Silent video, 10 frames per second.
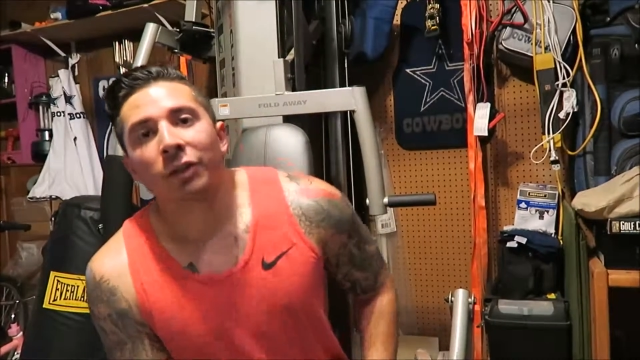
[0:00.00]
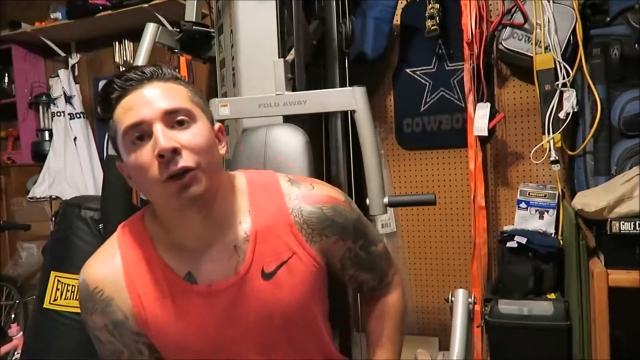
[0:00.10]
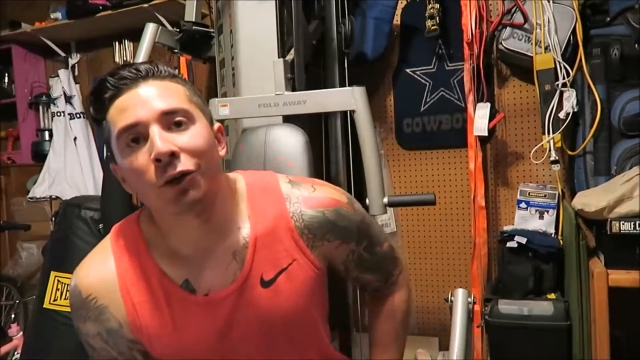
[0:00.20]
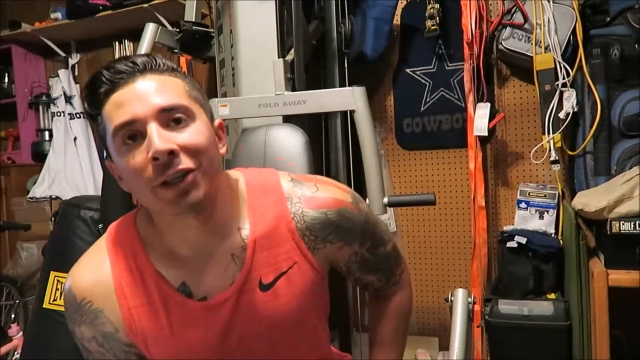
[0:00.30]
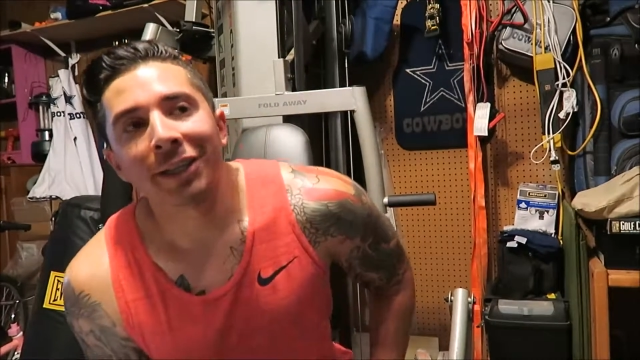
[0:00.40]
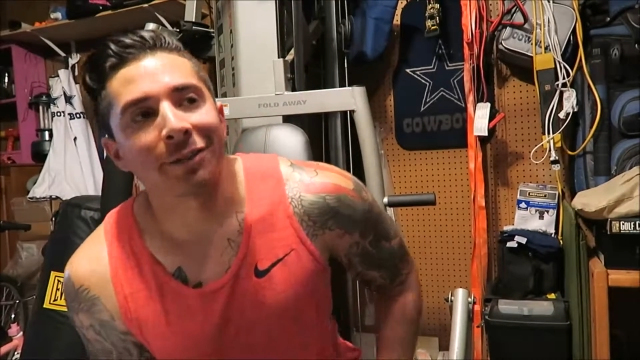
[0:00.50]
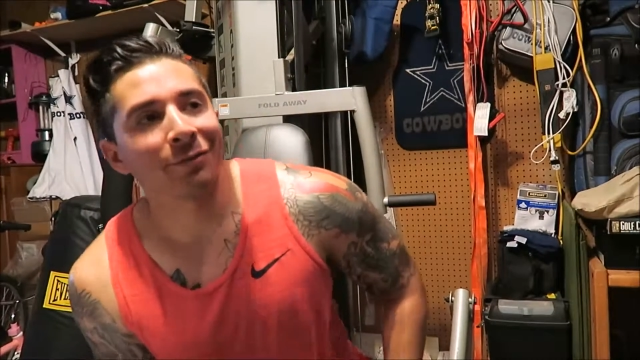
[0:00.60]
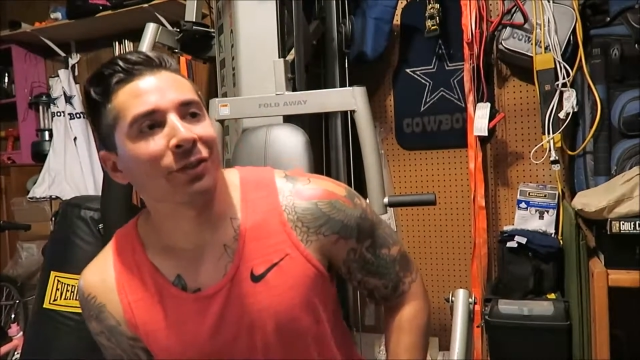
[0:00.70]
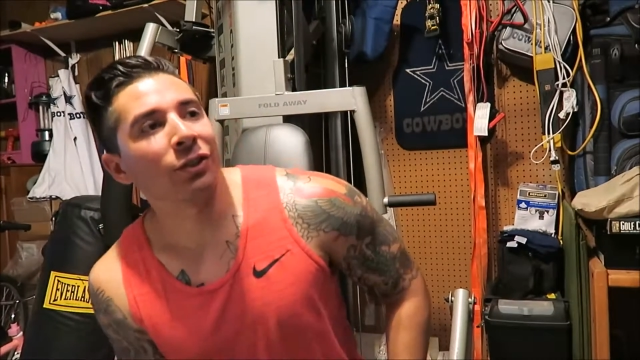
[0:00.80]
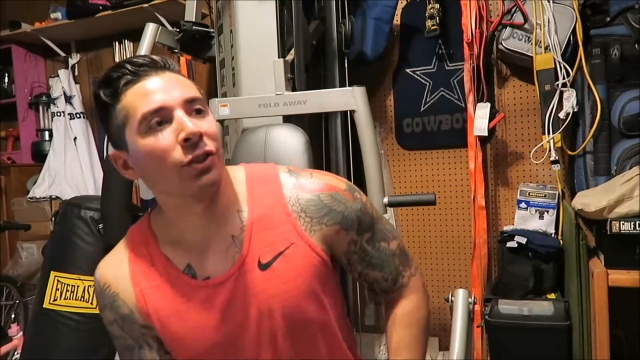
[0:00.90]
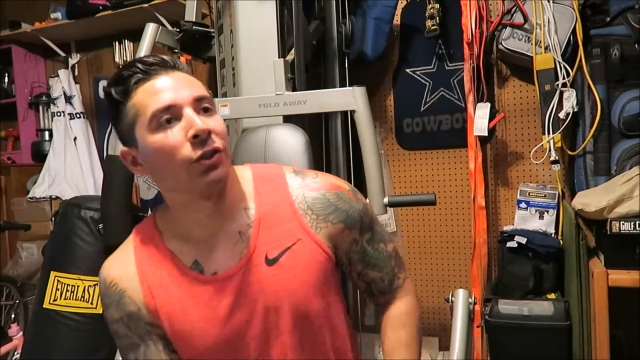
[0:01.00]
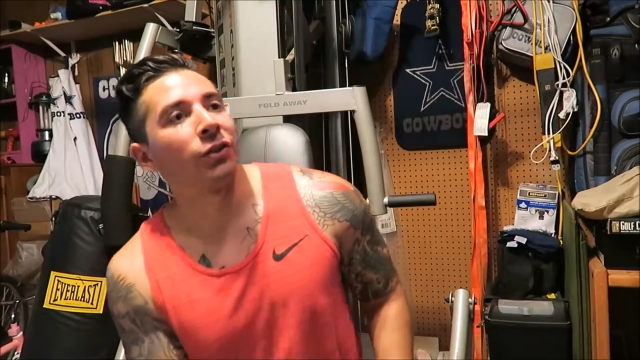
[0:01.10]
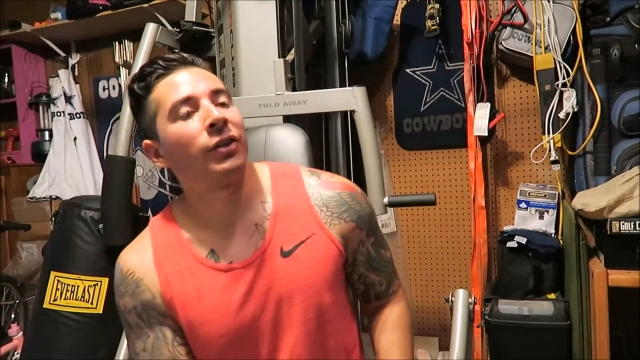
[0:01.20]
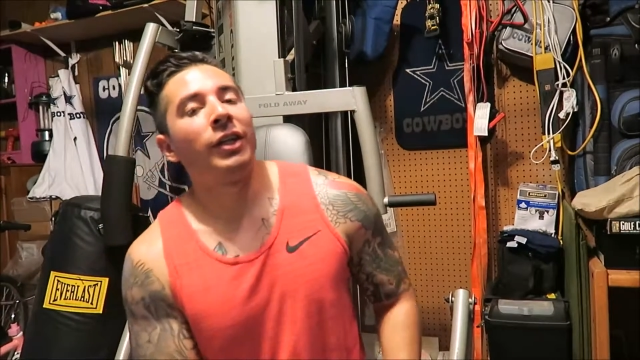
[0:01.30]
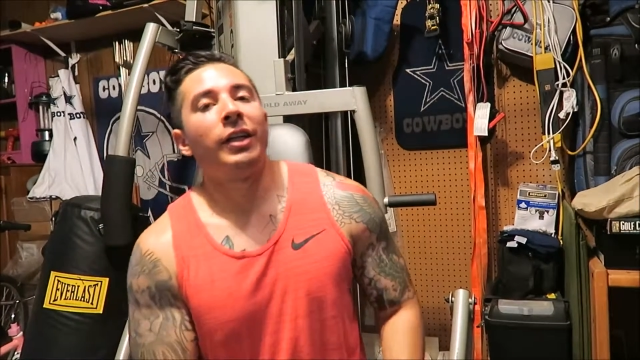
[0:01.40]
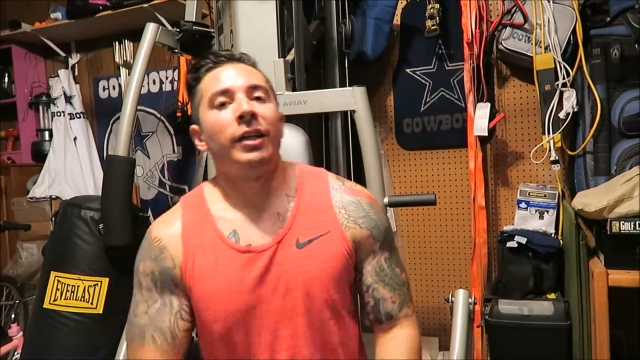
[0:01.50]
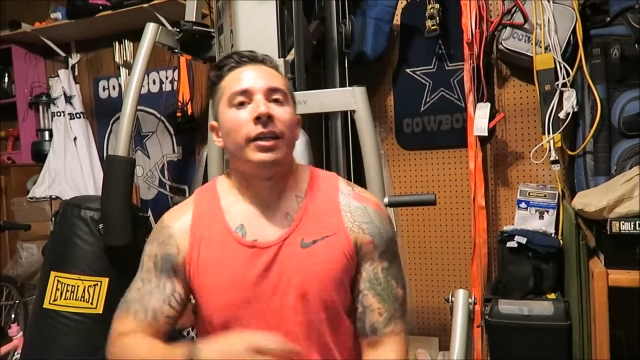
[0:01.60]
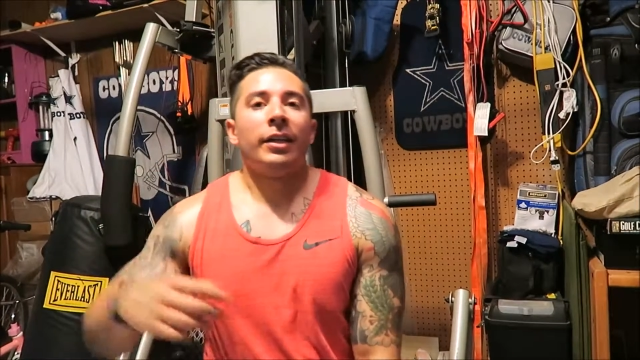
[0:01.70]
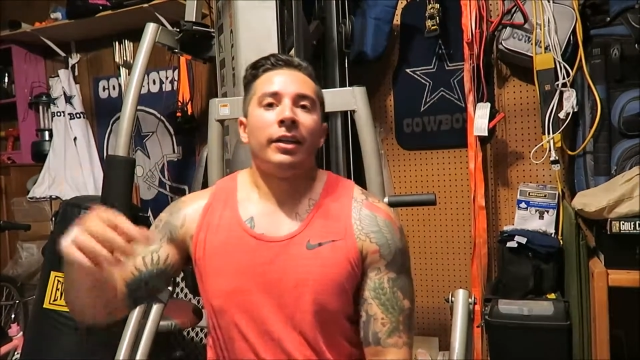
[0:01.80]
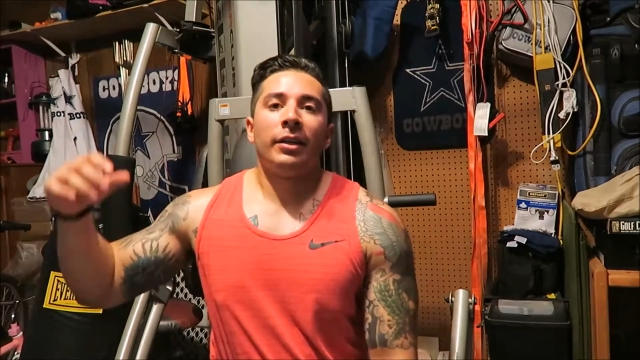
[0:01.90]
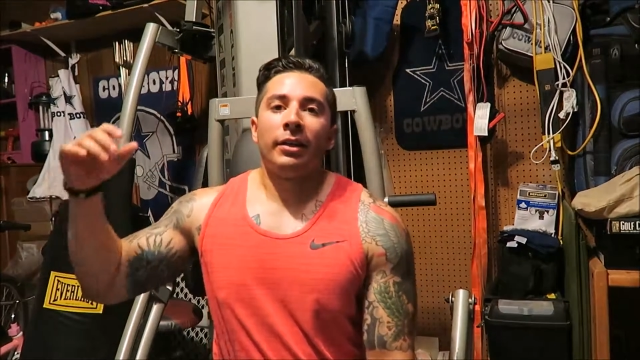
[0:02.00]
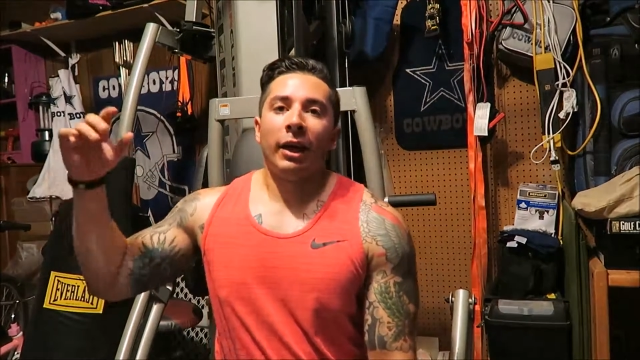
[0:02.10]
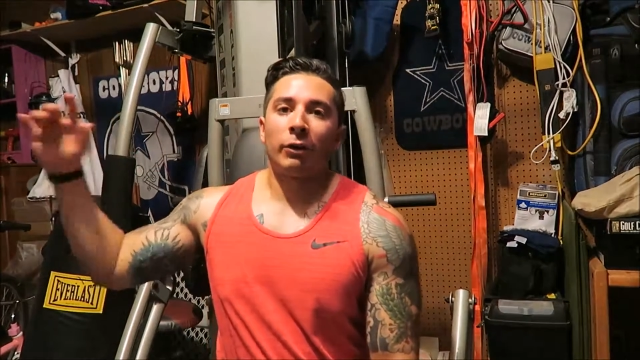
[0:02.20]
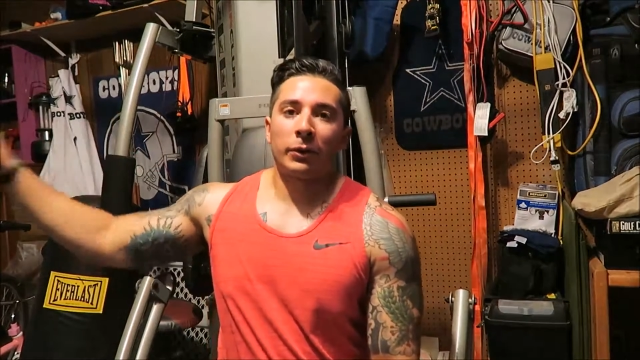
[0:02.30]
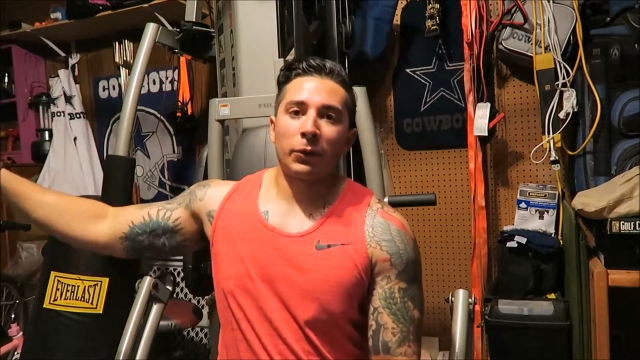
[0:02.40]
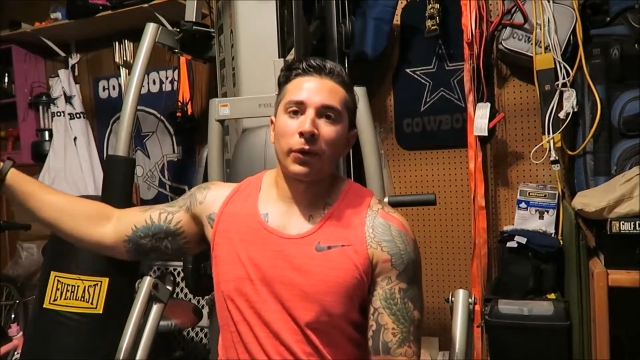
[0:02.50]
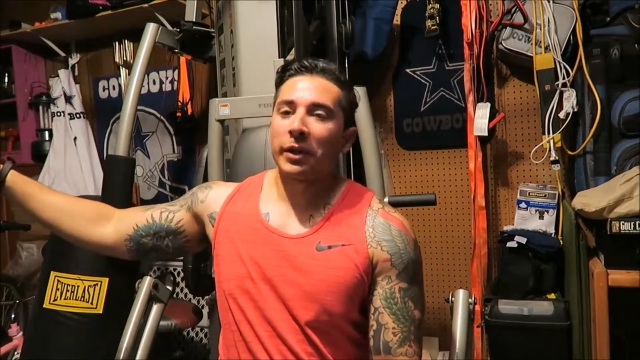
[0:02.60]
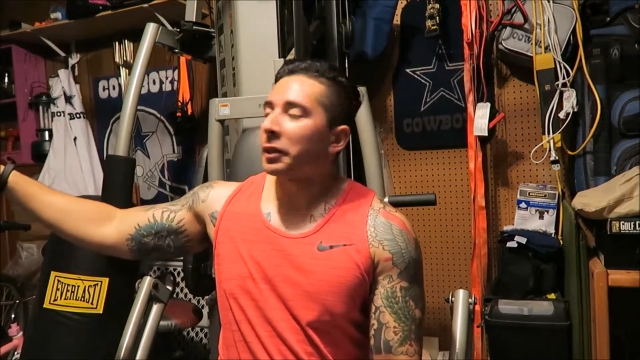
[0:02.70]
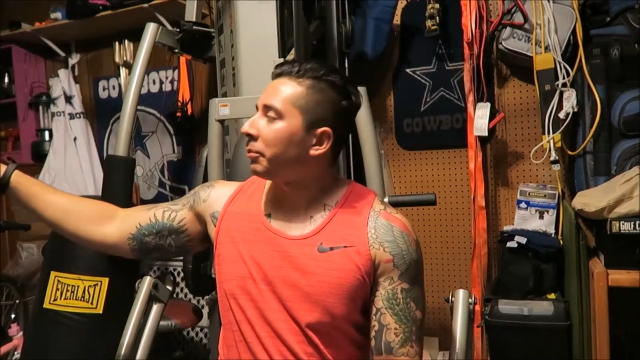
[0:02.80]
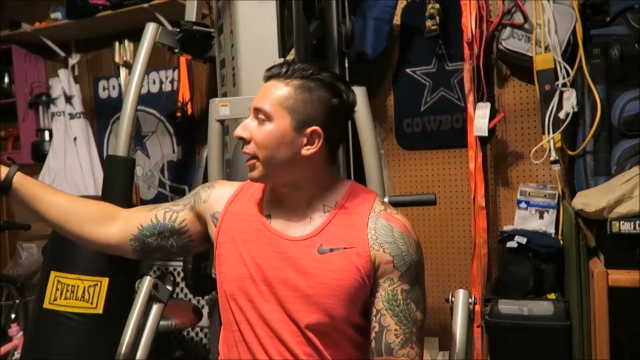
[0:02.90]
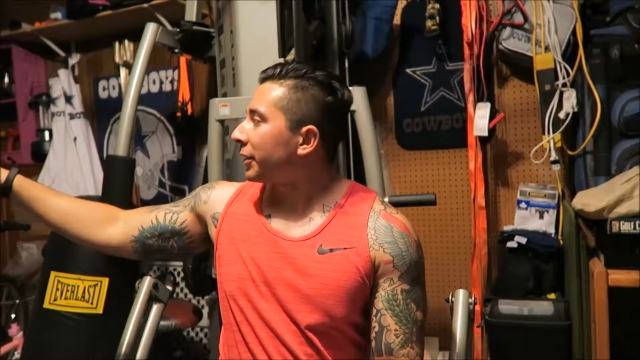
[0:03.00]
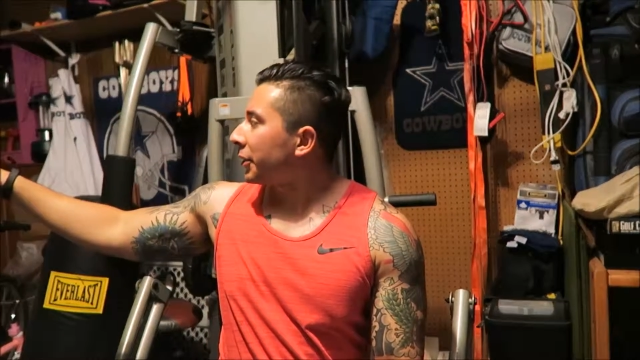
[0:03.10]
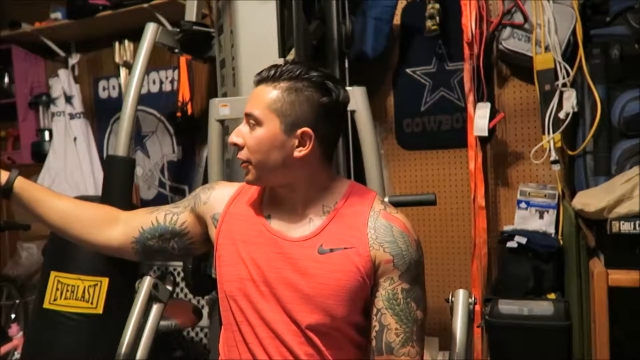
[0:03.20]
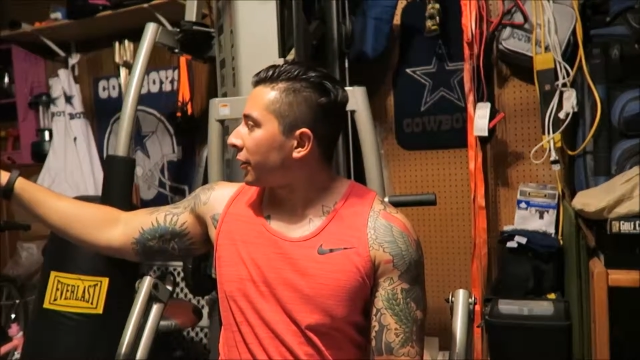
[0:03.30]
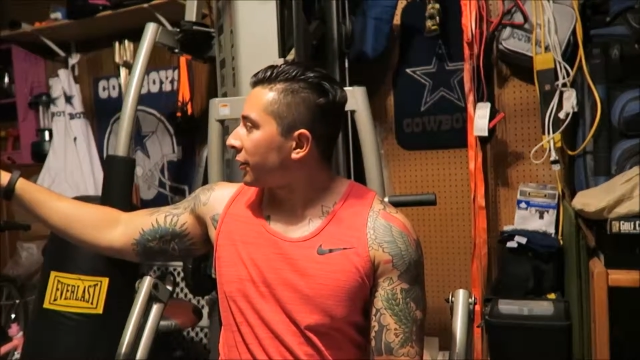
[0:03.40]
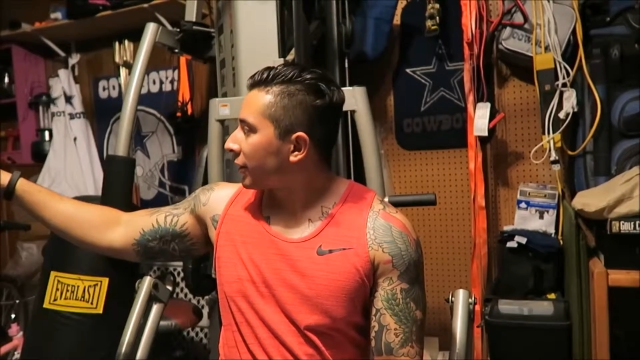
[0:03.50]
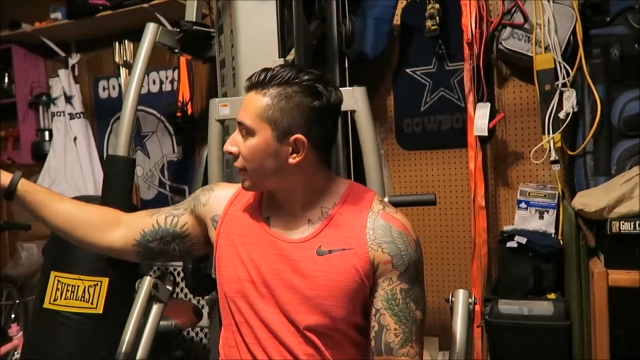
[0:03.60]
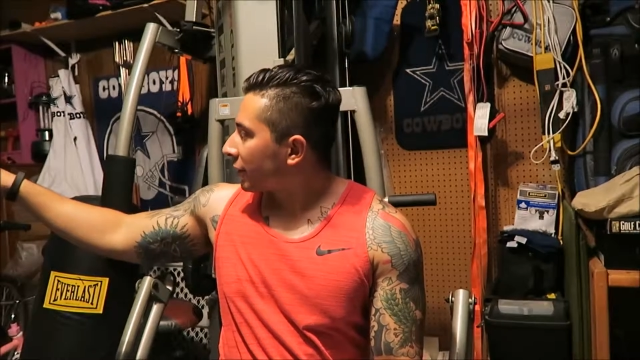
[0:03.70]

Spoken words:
Okay, so I was recording in the backyard,